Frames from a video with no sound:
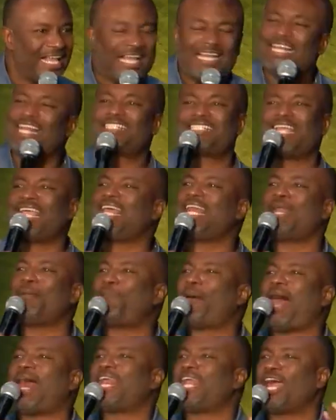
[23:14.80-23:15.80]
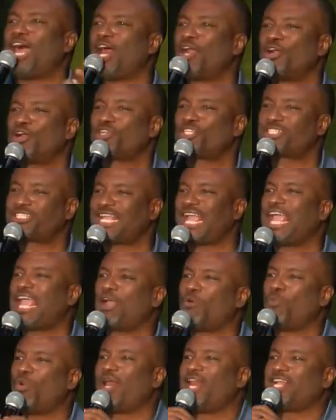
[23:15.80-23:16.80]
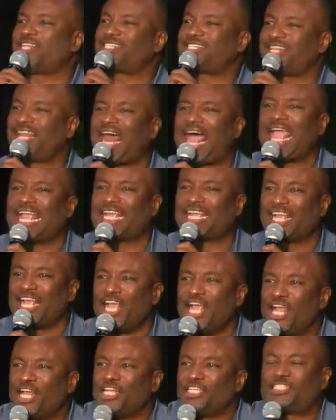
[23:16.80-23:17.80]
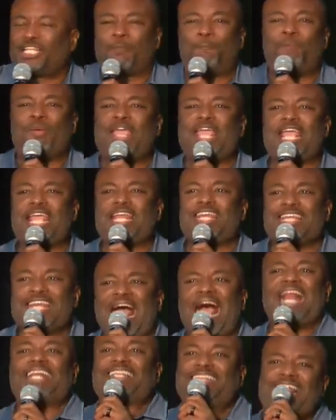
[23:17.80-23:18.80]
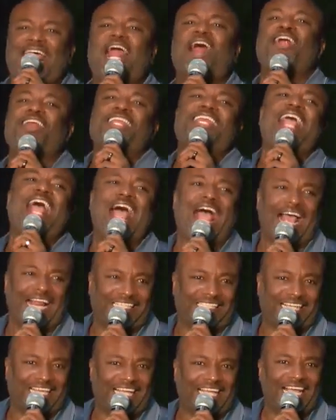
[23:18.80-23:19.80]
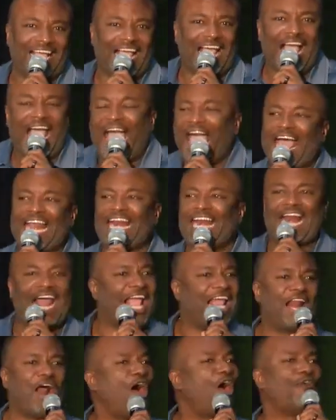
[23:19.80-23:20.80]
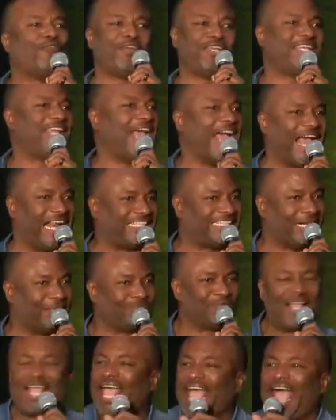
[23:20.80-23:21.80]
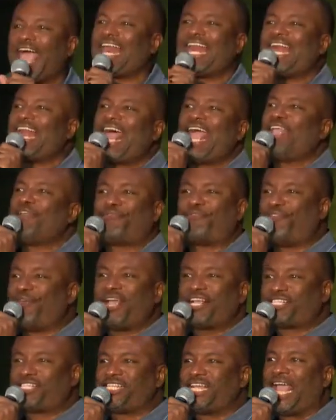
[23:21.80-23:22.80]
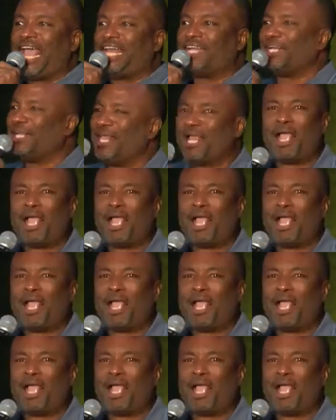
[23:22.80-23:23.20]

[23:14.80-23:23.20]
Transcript: Does anybody understand what it's like to be not there yet and it ain't over yet and it ain't fixed yet?